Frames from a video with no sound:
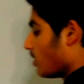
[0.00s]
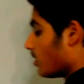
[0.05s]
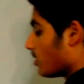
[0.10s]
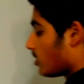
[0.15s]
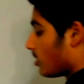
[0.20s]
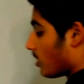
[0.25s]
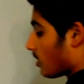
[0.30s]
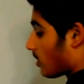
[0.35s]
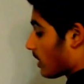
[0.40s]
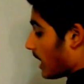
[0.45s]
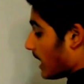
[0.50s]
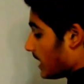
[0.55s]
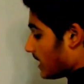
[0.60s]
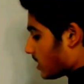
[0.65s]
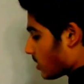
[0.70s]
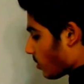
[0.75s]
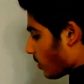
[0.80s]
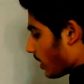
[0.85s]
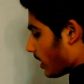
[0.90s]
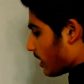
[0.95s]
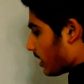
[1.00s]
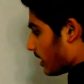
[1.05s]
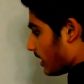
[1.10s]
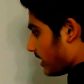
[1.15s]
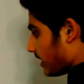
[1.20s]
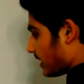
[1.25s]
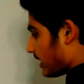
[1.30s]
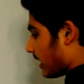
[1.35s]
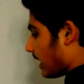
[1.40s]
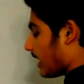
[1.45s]
So k squared
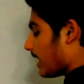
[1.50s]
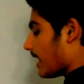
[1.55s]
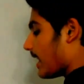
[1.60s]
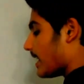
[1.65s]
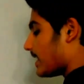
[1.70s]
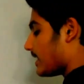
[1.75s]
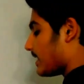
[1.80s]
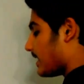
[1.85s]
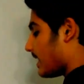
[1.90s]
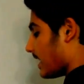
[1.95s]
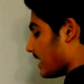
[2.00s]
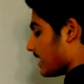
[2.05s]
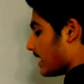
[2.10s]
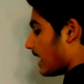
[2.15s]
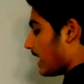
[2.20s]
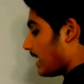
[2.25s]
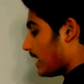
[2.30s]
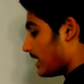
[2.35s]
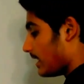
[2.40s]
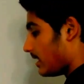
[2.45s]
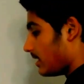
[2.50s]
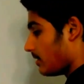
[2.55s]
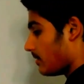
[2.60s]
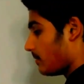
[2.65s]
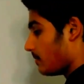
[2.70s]
is less than 80.